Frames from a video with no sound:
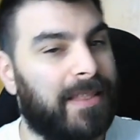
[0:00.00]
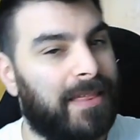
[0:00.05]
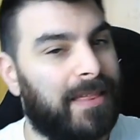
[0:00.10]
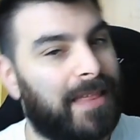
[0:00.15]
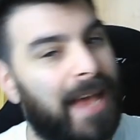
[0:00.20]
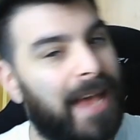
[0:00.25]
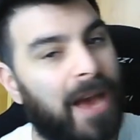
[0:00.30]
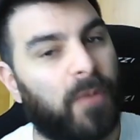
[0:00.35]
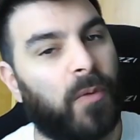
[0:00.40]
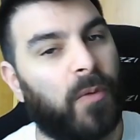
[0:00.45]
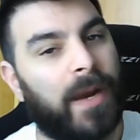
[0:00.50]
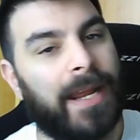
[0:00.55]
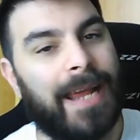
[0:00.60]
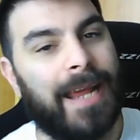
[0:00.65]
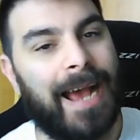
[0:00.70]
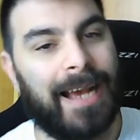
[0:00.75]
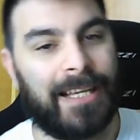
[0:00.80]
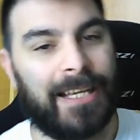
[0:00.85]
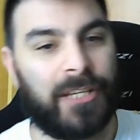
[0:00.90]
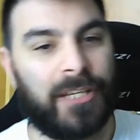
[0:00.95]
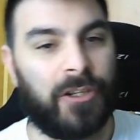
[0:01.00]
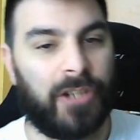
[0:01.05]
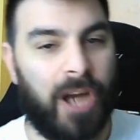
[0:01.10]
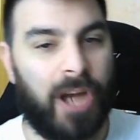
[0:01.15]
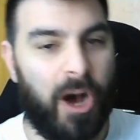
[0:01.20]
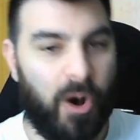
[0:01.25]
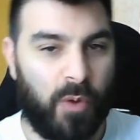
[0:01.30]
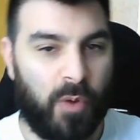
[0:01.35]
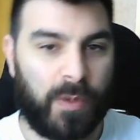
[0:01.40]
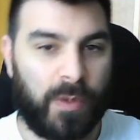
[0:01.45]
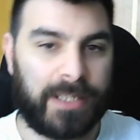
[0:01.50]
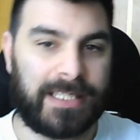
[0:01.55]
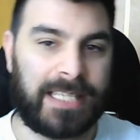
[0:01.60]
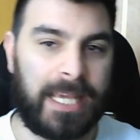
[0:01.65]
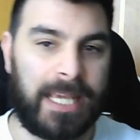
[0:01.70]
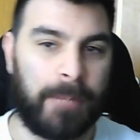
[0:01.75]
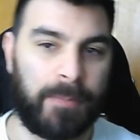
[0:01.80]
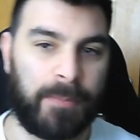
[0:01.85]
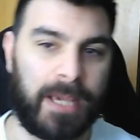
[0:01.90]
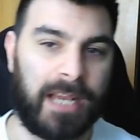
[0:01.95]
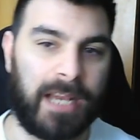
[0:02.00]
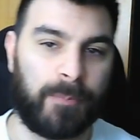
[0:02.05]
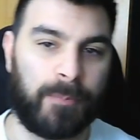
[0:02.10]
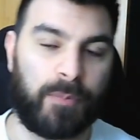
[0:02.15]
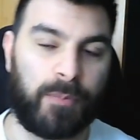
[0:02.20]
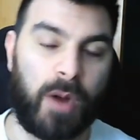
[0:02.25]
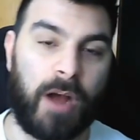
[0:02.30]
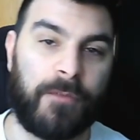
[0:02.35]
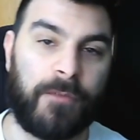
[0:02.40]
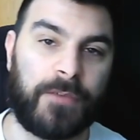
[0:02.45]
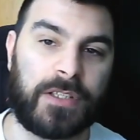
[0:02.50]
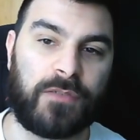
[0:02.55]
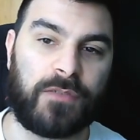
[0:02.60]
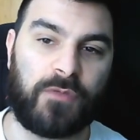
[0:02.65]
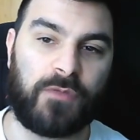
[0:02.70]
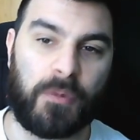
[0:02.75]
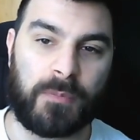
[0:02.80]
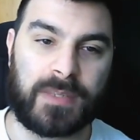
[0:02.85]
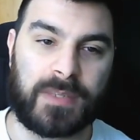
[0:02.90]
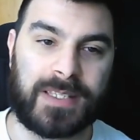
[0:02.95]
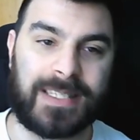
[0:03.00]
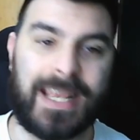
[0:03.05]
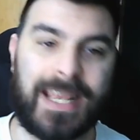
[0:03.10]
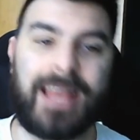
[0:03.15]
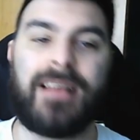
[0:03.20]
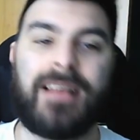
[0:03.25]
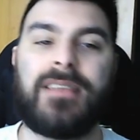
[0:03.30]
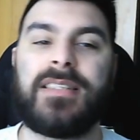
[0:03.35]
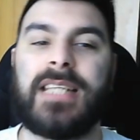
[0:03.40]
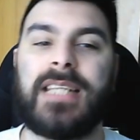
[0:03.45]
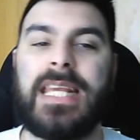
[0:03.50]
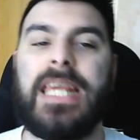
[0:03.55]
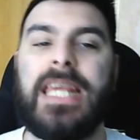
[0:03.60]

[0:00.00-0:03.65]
that way I can always keep getting profits from sales